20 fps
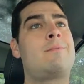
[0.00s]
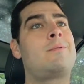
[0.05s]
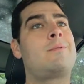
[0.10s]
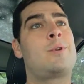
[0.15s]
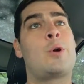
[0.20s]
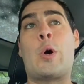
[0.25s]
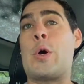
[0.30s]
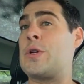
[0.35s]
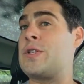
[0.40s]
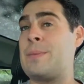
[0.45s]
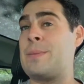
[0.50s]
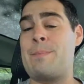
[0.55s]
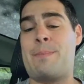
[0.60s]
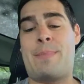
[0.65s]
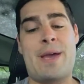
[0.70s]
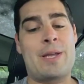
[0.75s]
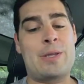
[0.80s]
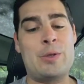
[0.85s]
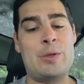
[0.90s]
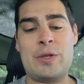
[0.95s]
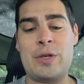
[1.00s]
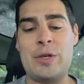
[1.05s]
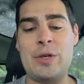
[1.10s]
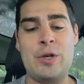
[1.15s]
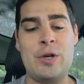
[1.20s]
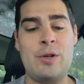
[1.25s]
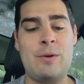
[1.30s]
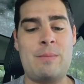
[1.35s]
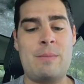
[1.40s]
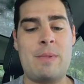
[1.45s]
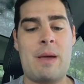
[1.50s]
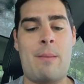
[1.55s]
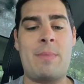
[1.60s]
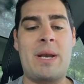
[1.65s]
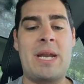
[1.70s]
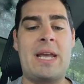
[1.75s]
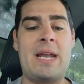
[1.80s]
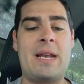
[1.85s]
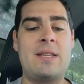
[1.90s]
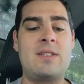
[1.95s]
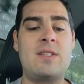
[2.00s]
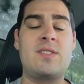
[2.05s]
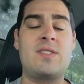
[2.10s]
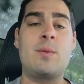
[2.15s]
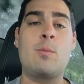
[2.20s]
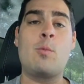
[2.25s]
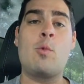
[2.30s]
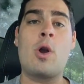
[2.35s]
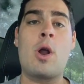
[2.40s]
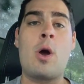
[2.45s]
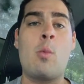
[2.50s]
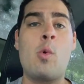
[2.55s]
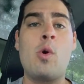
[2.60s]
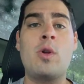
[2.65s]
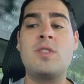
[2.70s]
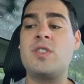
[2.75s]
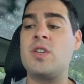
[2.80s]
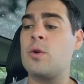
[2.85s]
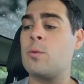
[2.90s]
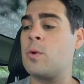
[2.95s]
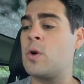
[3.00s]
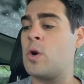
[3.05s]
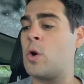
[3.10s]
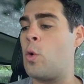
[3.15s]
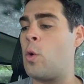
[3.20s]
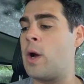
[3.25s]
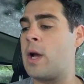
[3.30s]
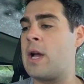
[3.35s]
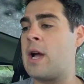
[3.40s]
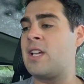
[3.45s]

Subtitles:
Carson Beck looking good. I'm going to get into some one-on-ones here real quick,